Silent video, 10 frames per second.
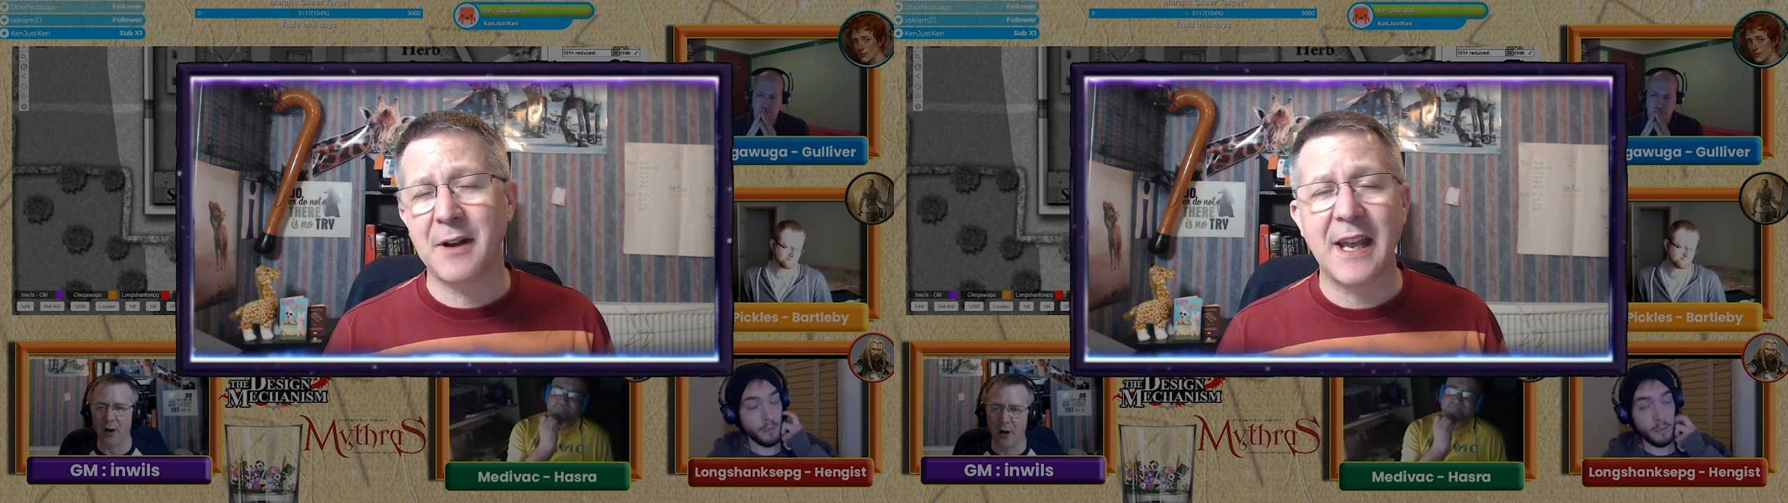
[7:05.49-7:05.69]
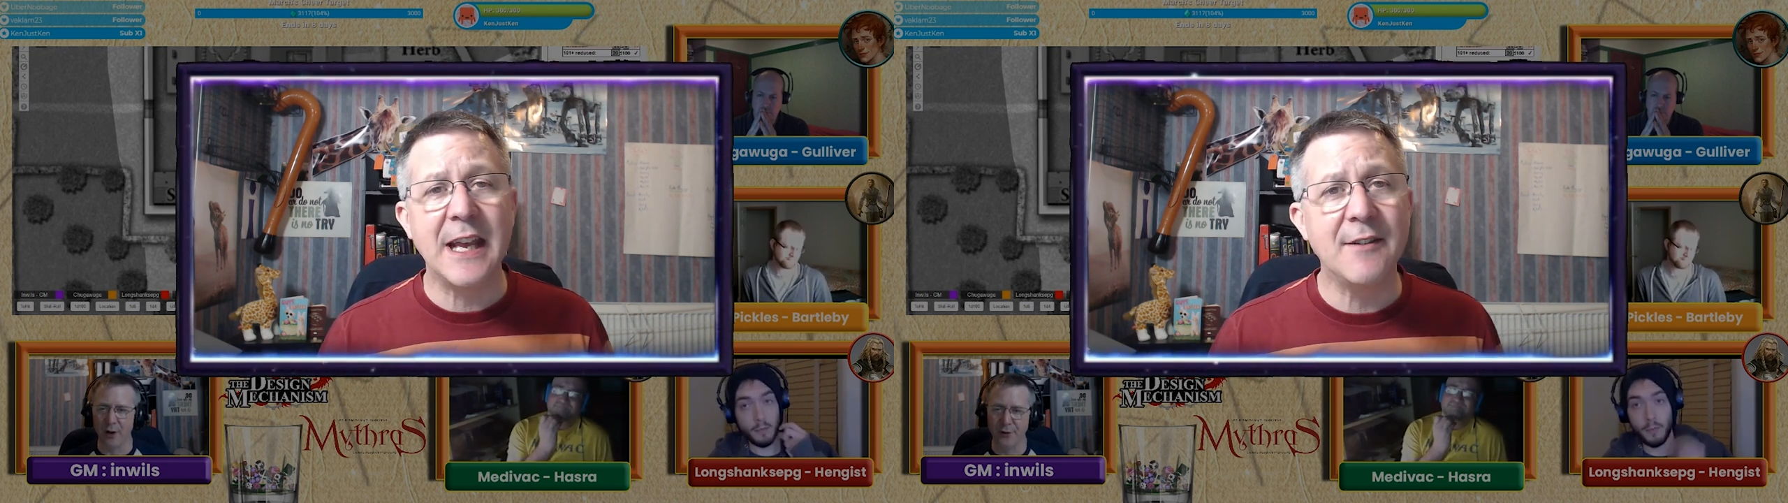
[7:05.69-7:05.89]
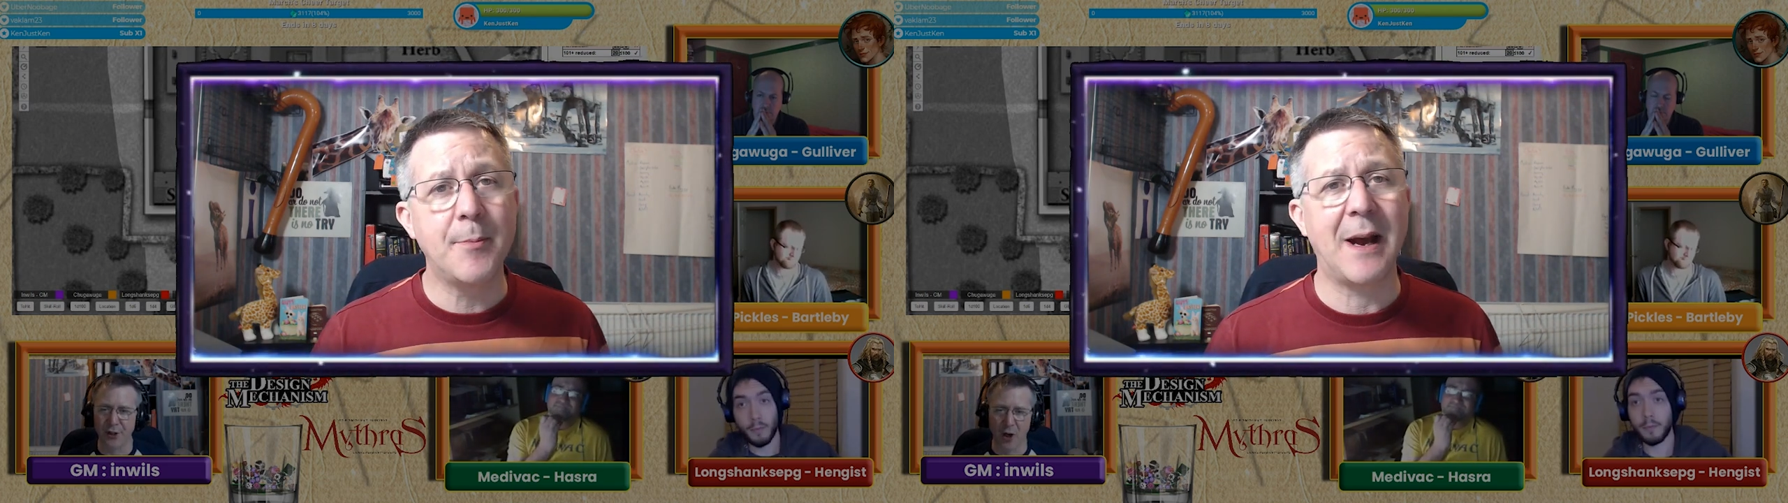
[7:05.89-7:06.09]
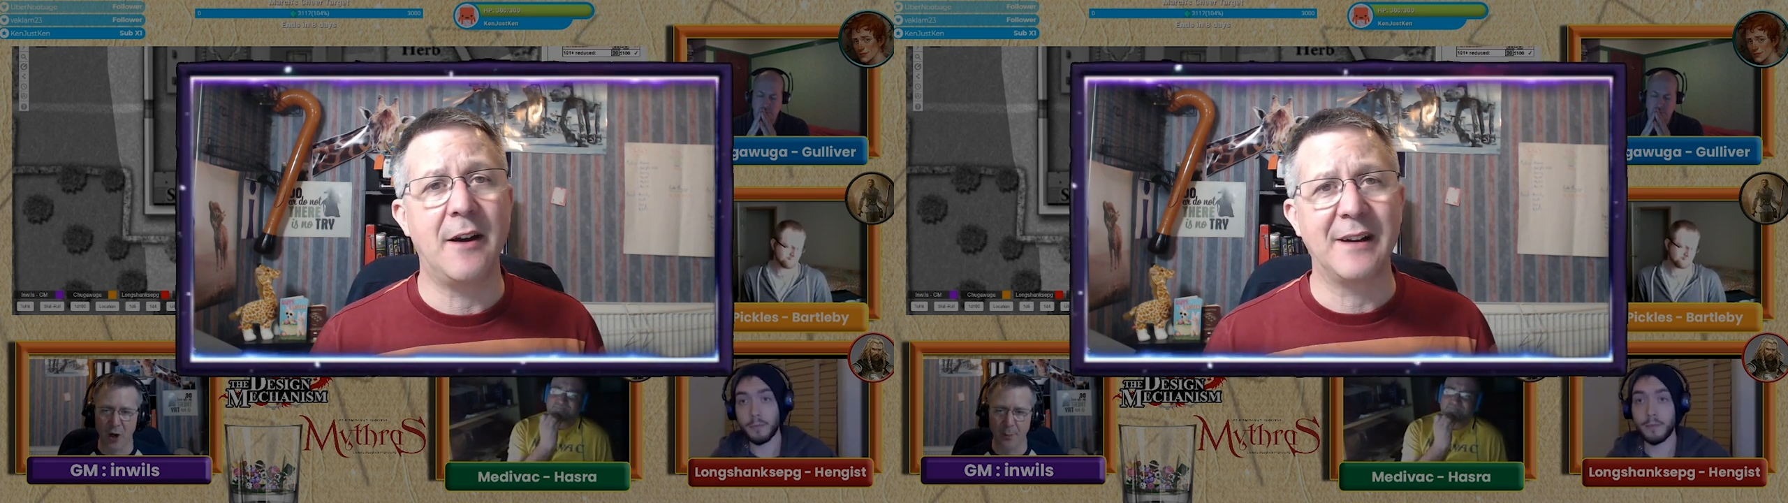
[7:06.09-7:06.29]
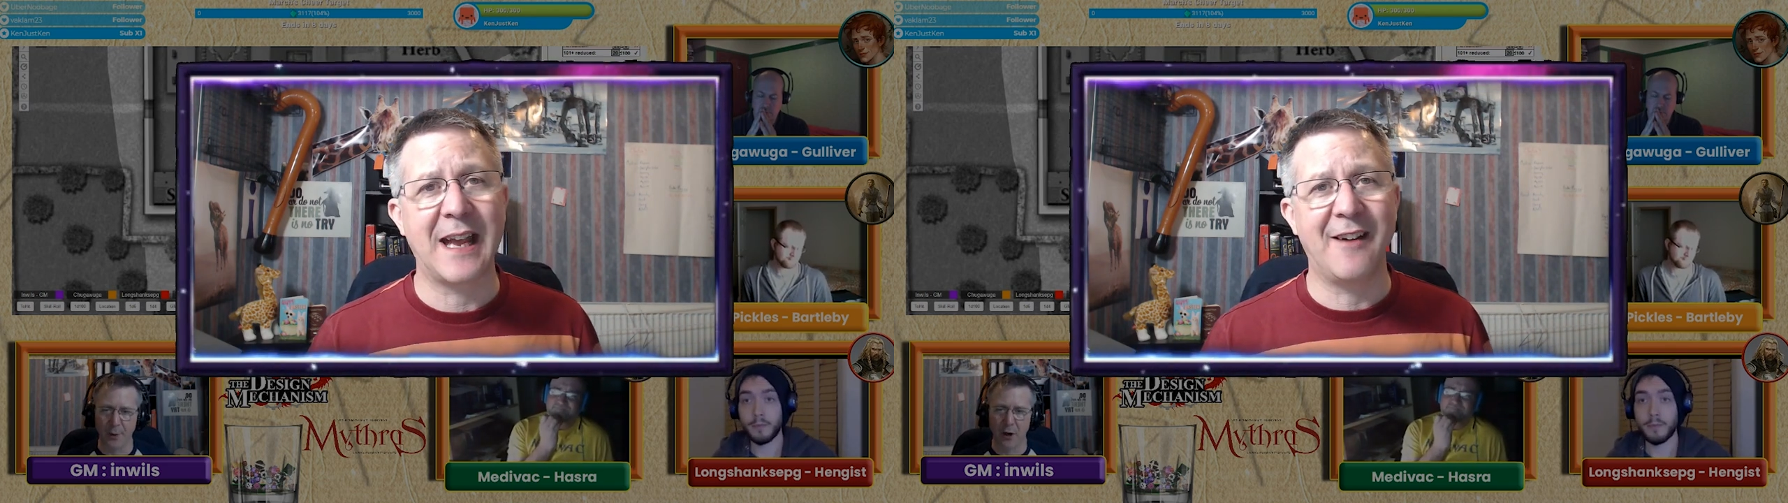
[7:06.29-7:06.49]
hear
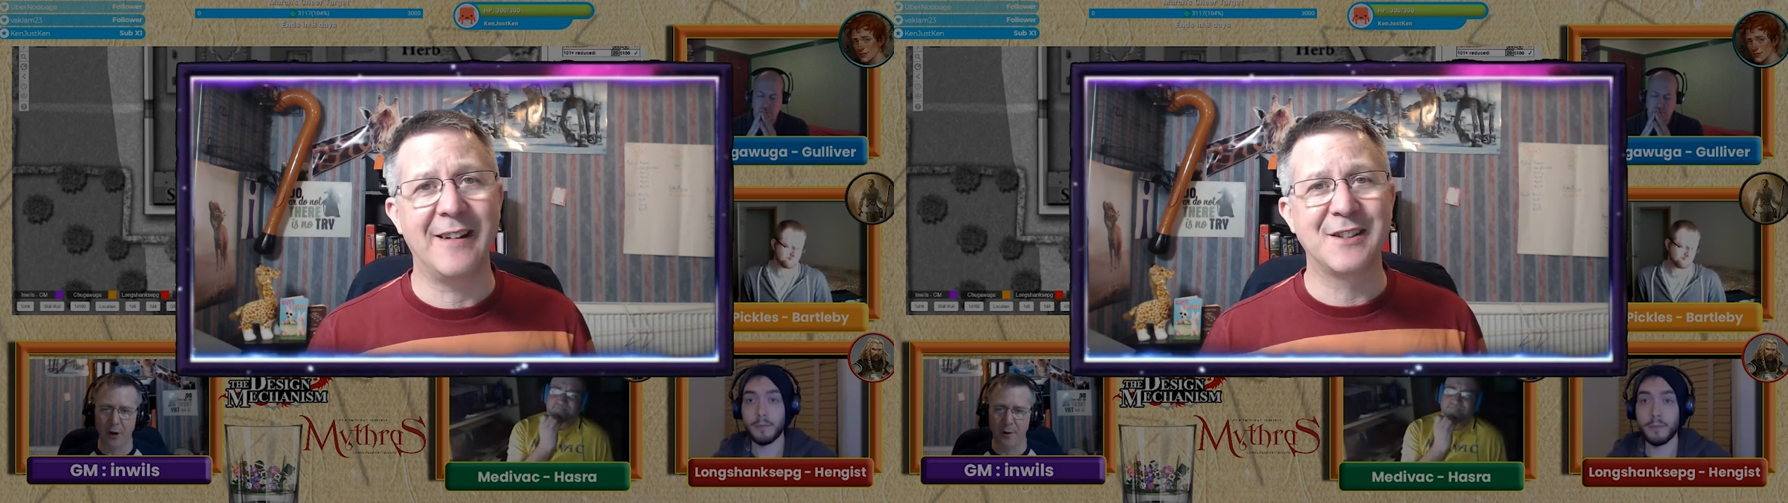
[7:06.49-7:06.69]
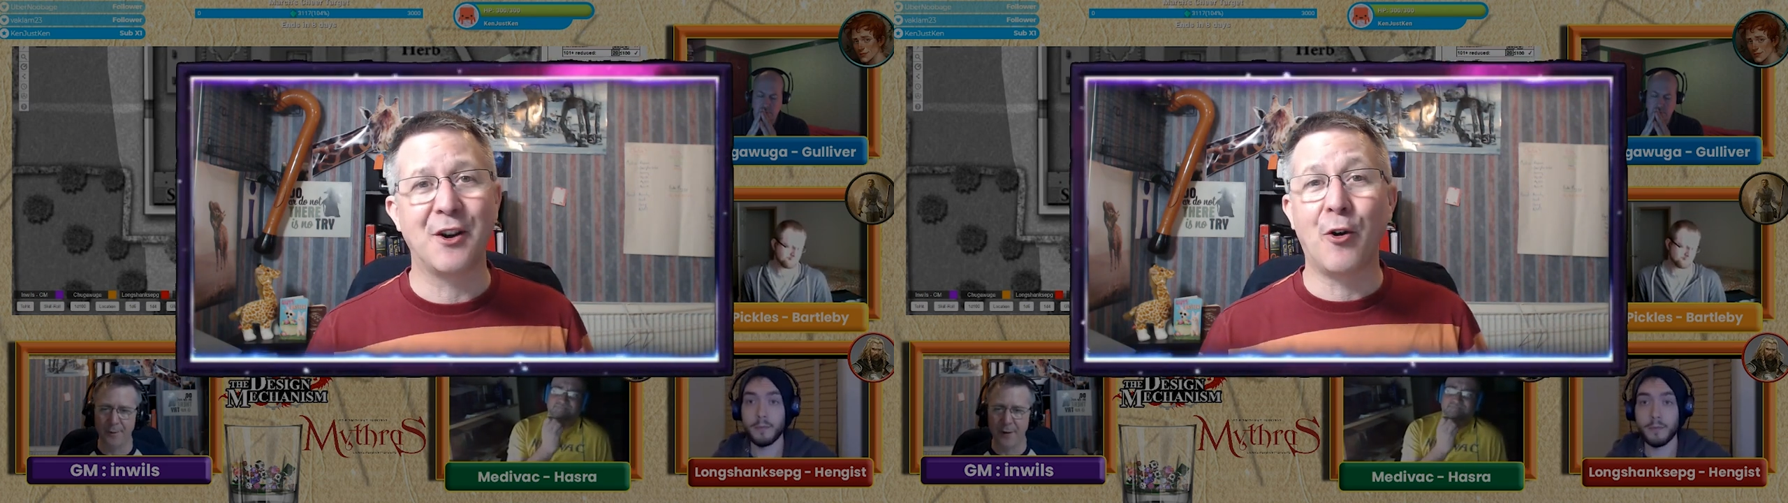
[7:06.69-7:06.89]
about a character